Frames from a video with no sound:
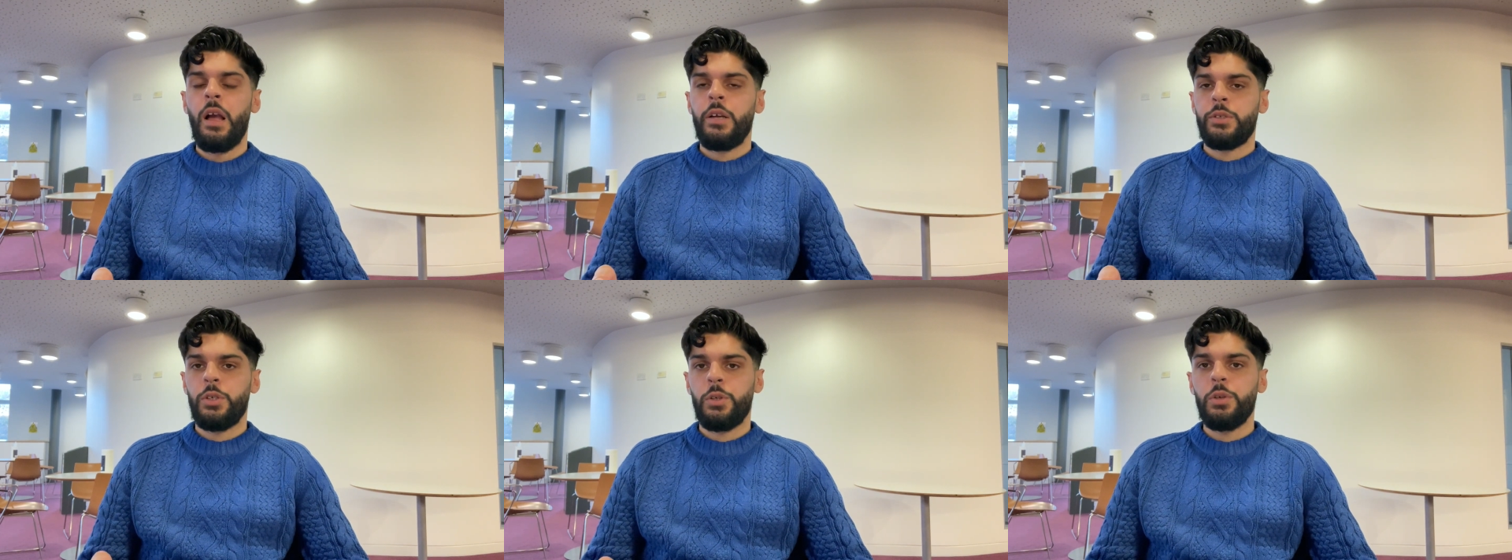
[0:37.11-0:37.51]

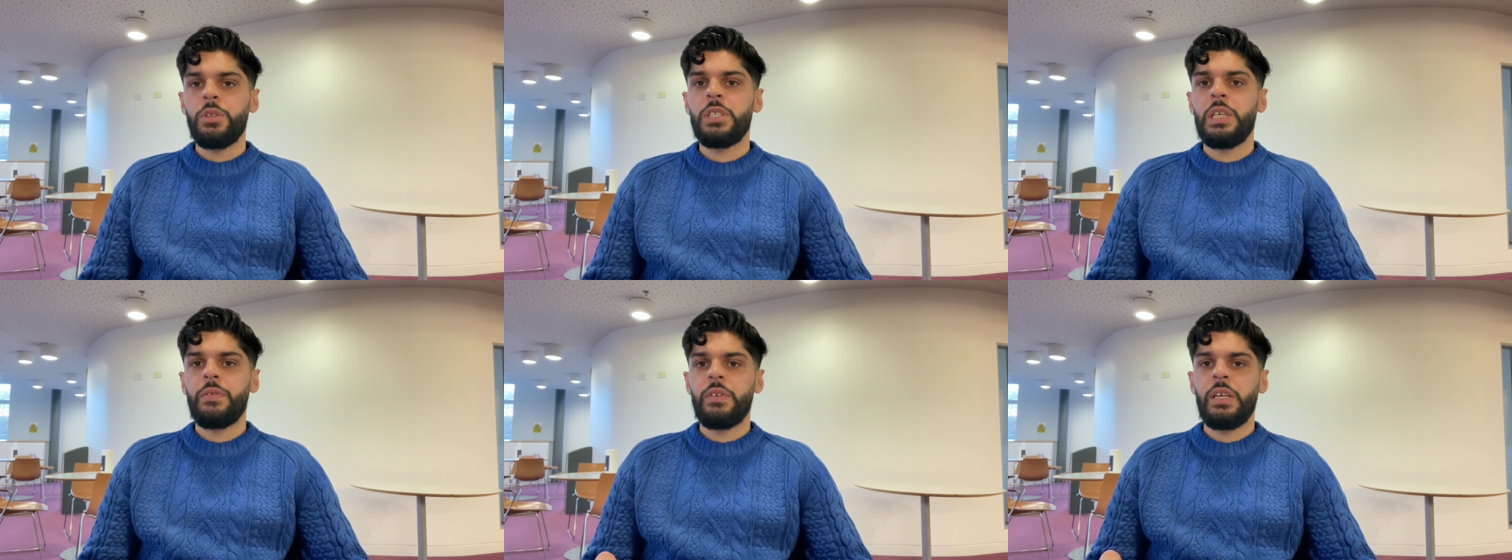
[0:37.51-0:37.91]
So your
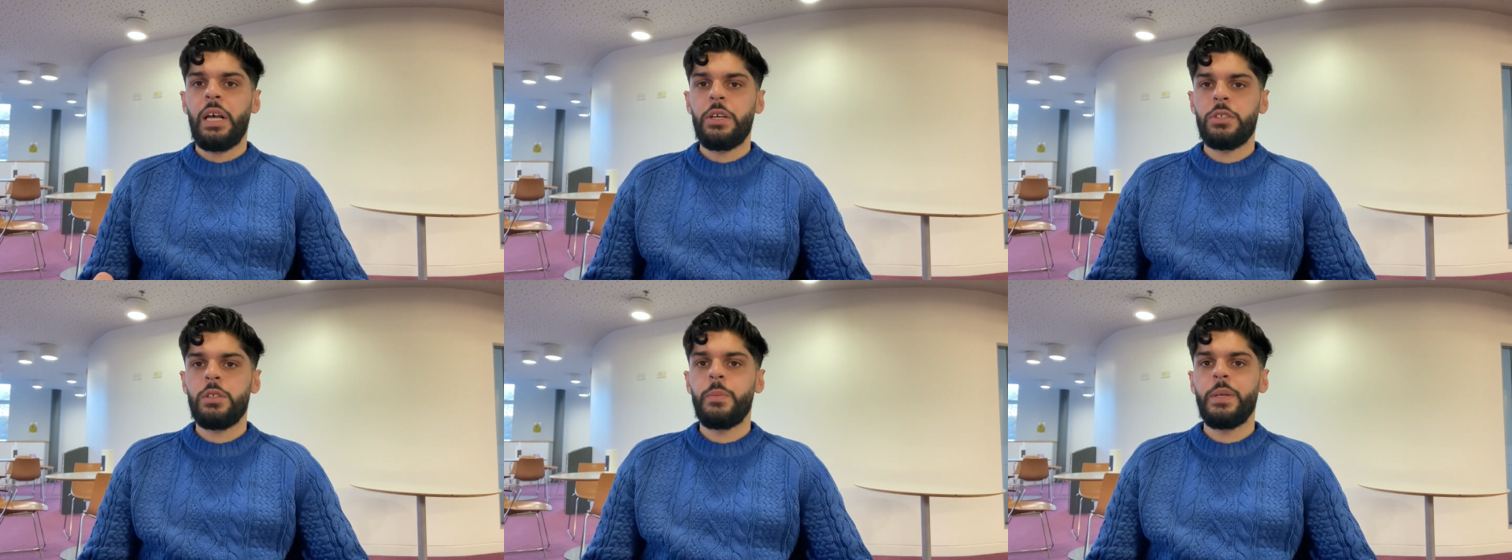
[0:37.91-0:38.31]
CV
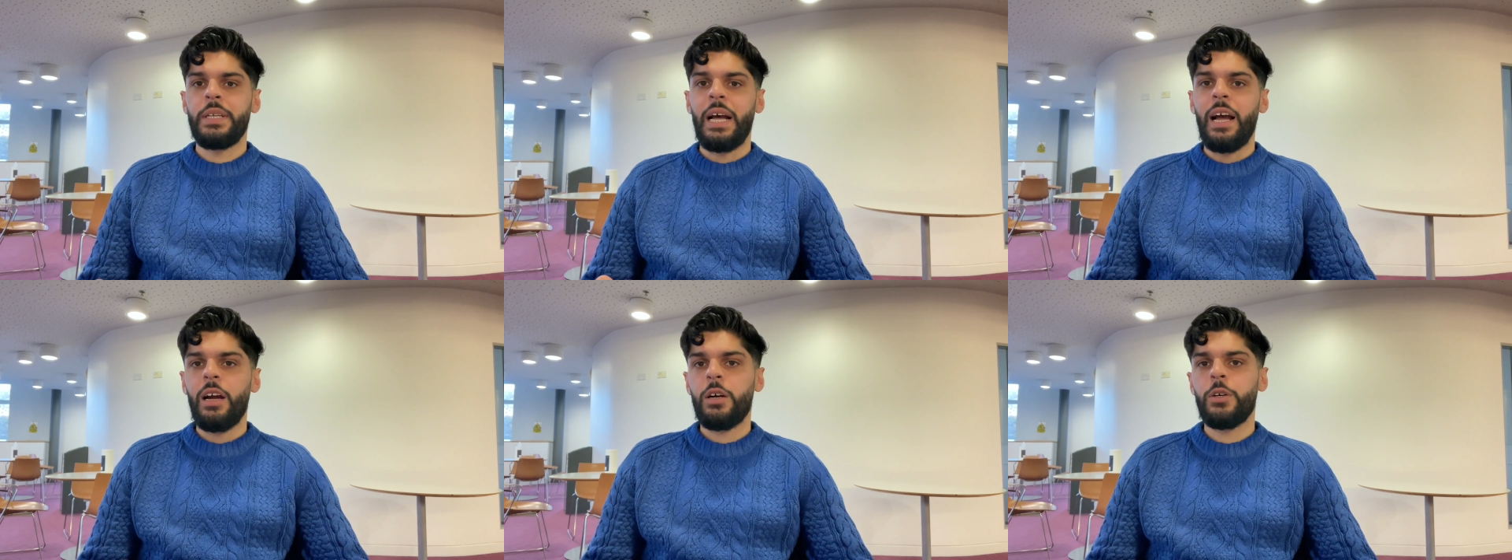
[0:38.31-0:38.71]
has to be an
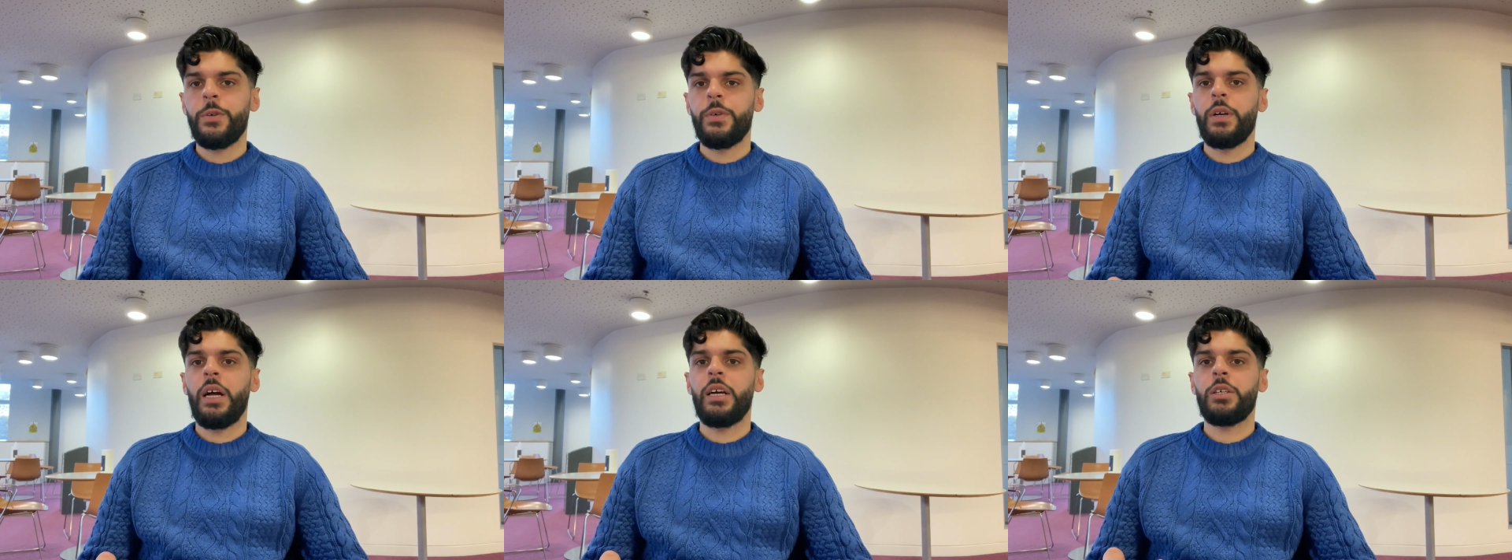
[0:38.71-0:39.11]

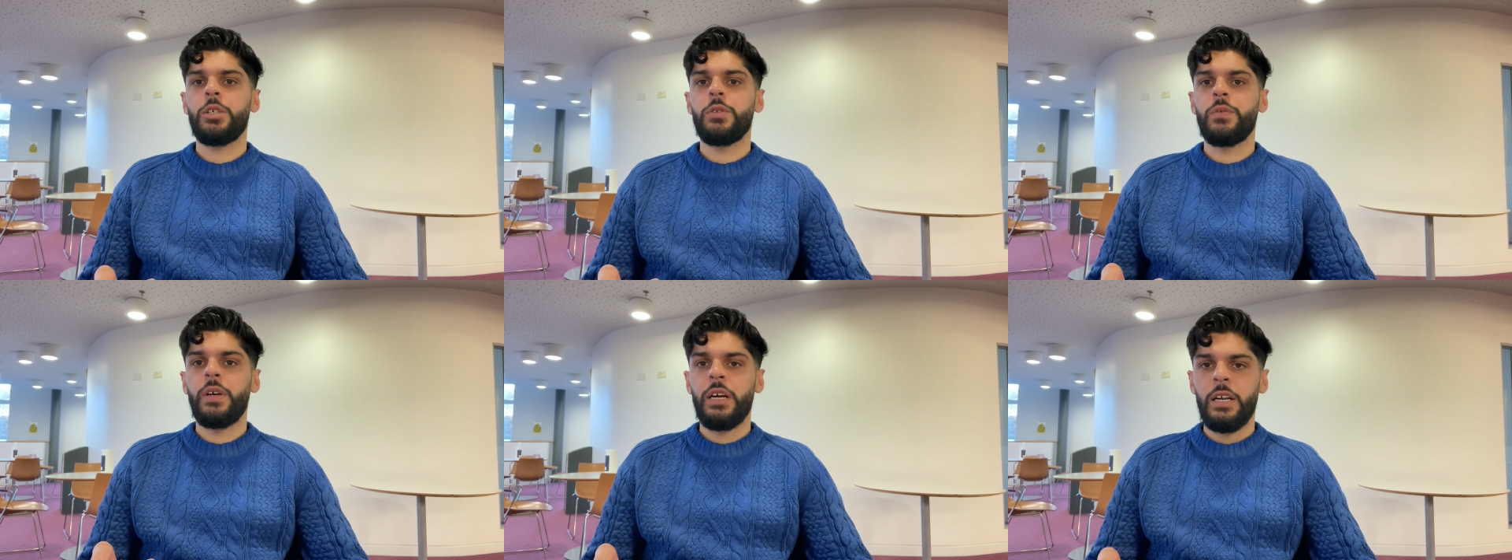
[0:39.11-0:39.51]

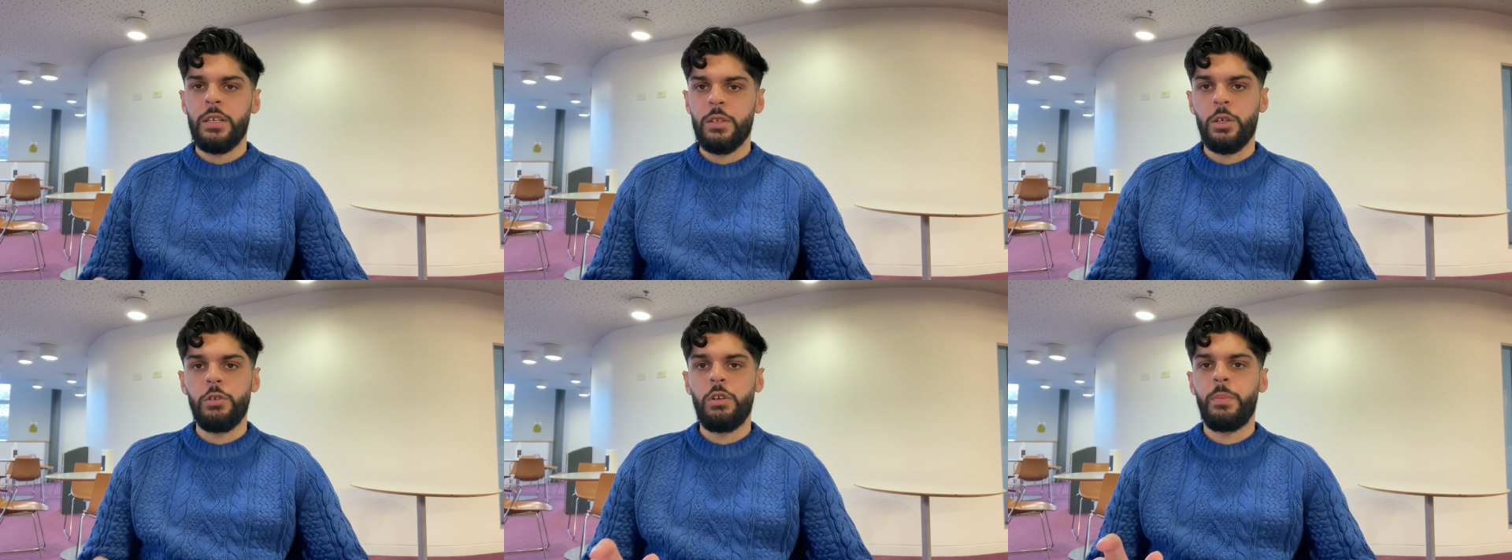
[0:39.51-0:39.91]
accurate
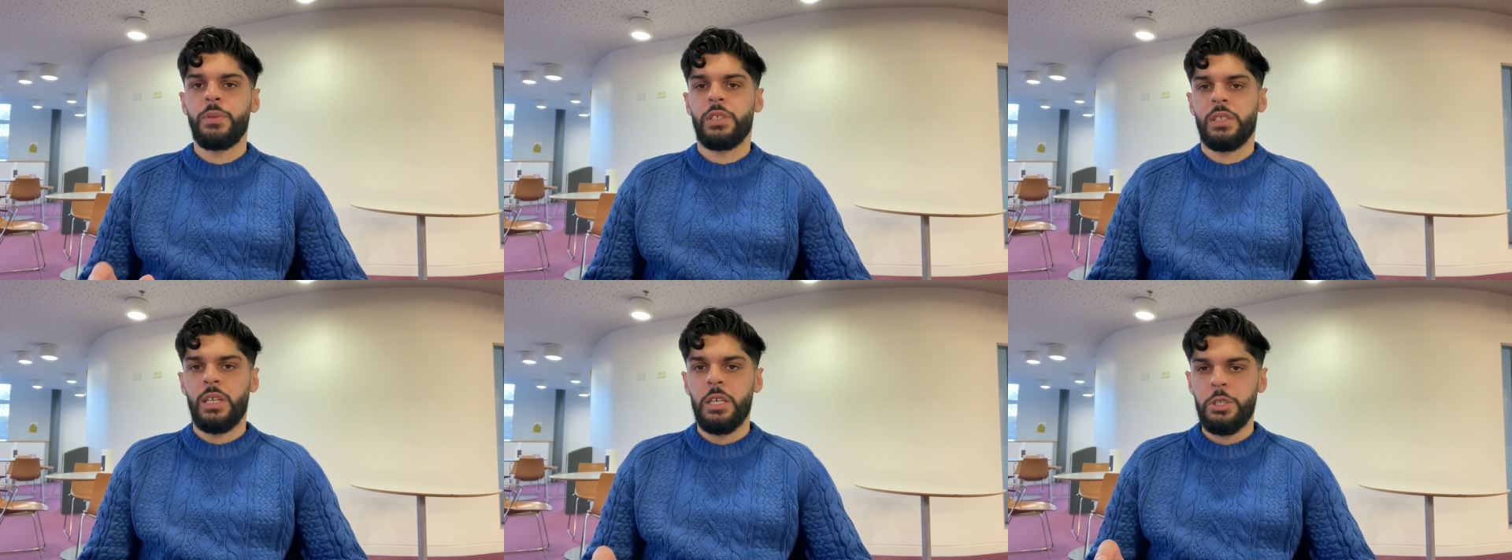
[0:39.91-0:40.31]
and good
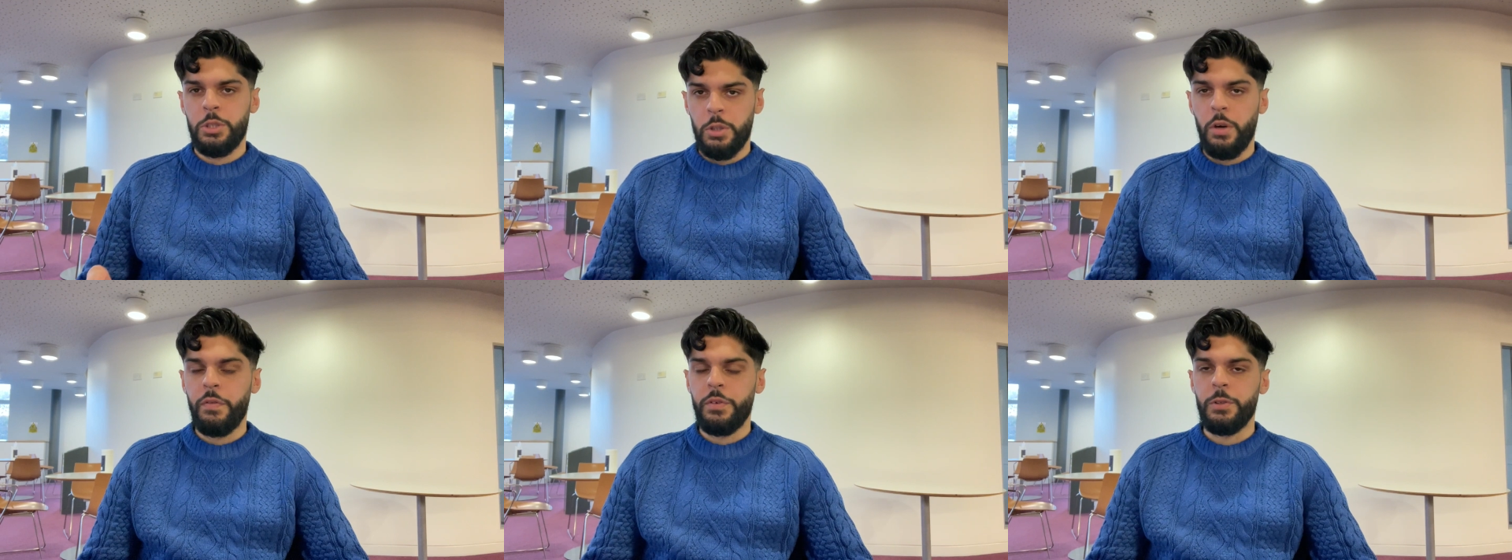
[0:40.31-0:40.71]
representation
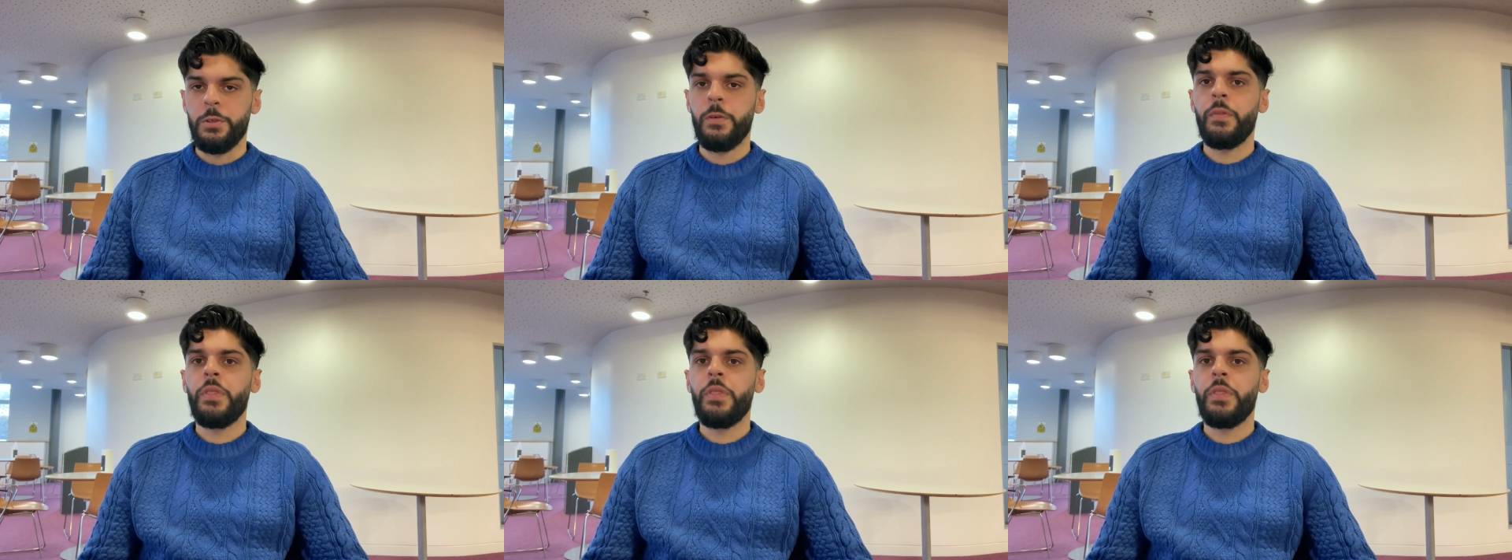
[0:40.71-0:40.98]
of you.